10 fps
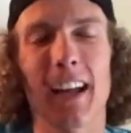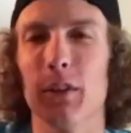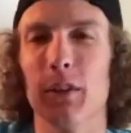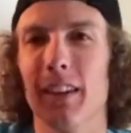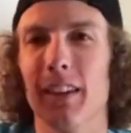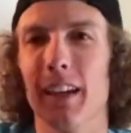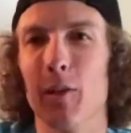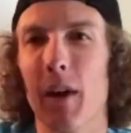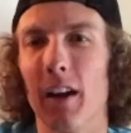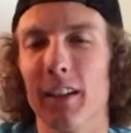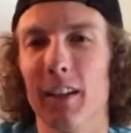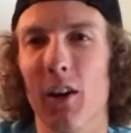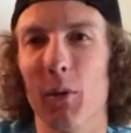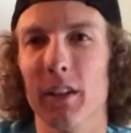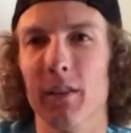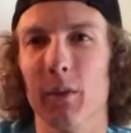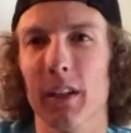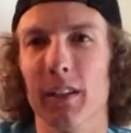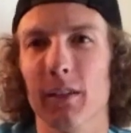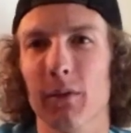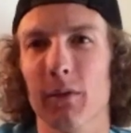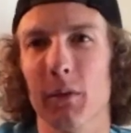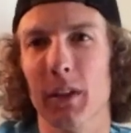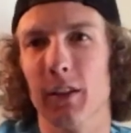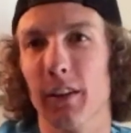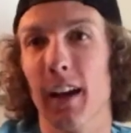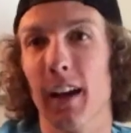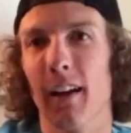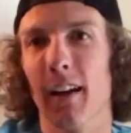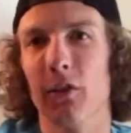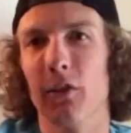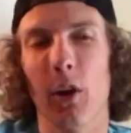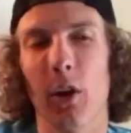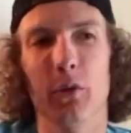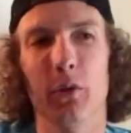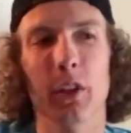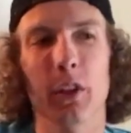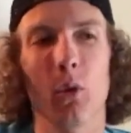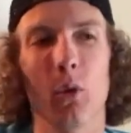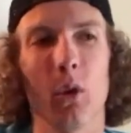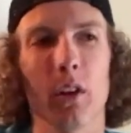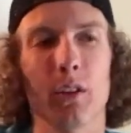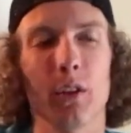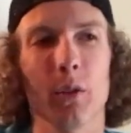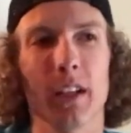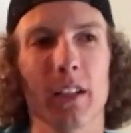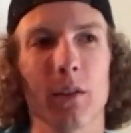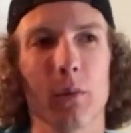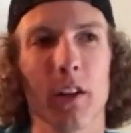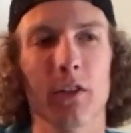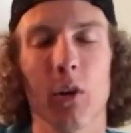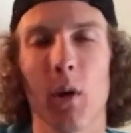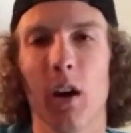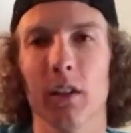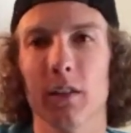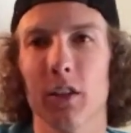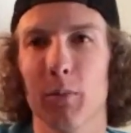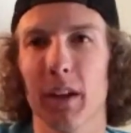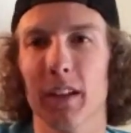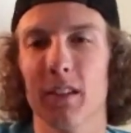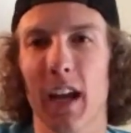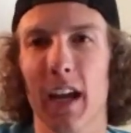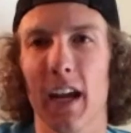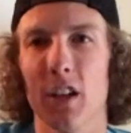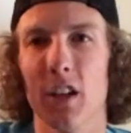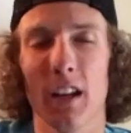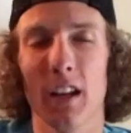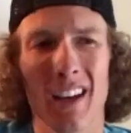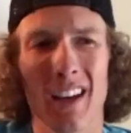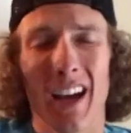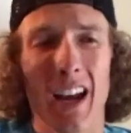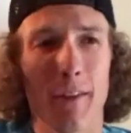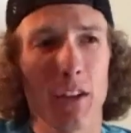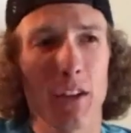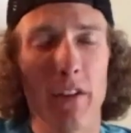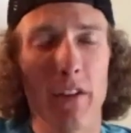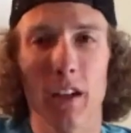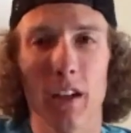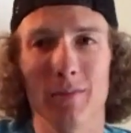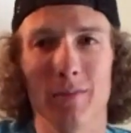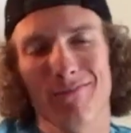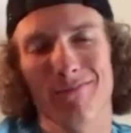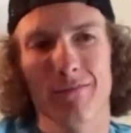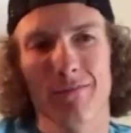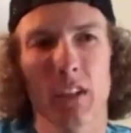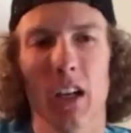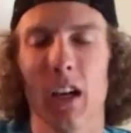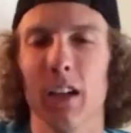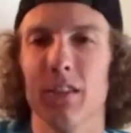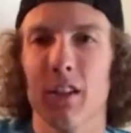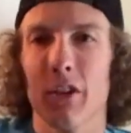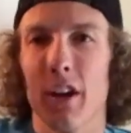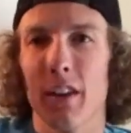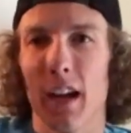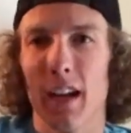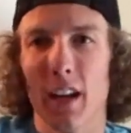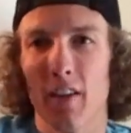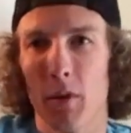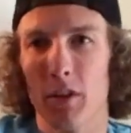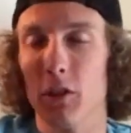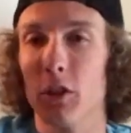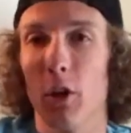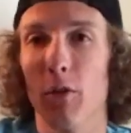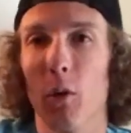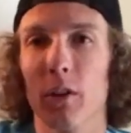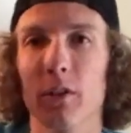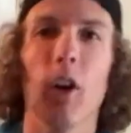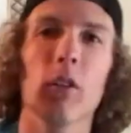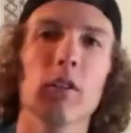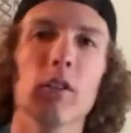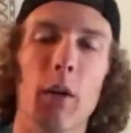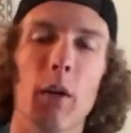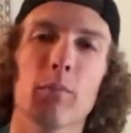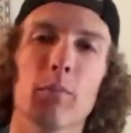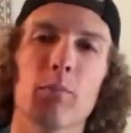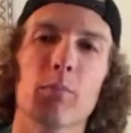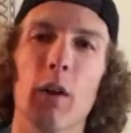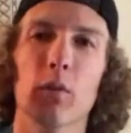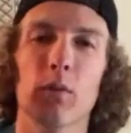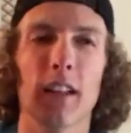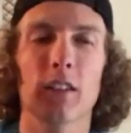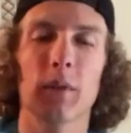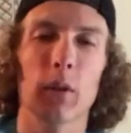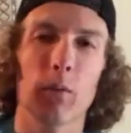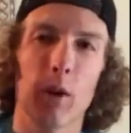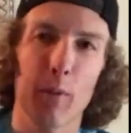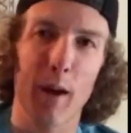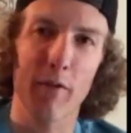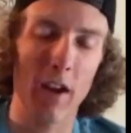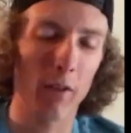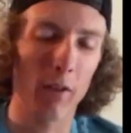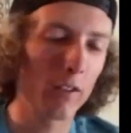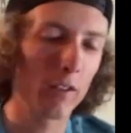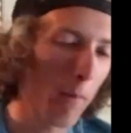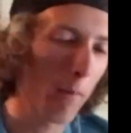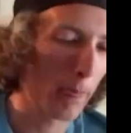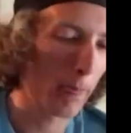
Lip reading: That's what you're thinking about, you know, when you're there. So it was really cool to get to run so well on such a big stage, and kind of after having a senior year that I didn't have much to show for. So that's up there with one of my favorites.